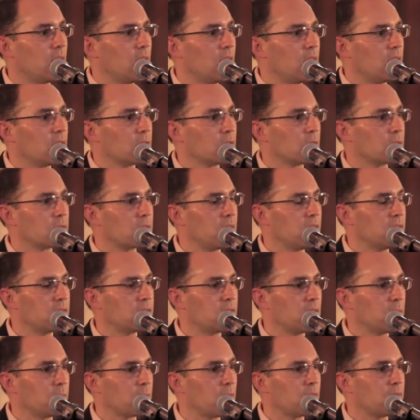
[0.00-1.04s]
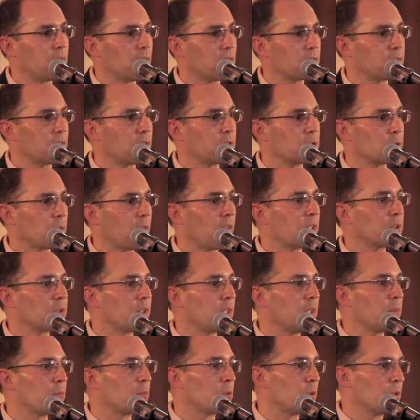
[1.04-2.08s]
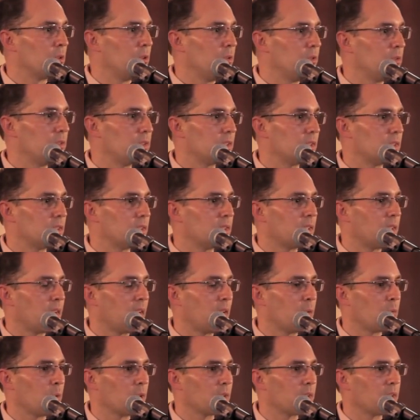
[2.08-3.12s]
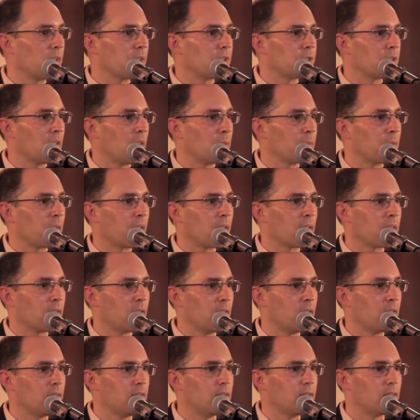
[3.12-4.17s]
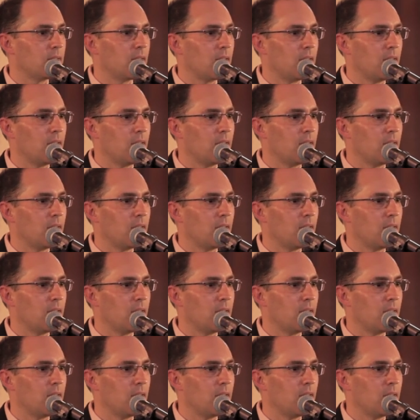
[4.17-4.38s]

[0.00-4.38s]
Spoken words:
So since then, my functioning's gradually improved. Today, I work at a job that I love.